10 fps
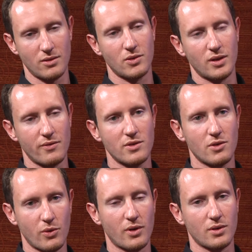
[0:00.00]
so it gives
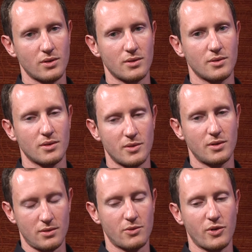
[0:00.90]
you a real,
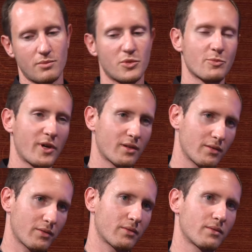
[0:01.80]
a real
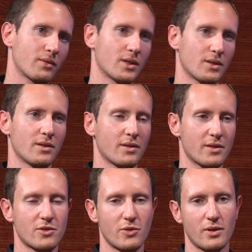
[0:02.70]
perspective on
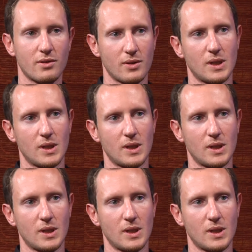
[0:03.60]
the history.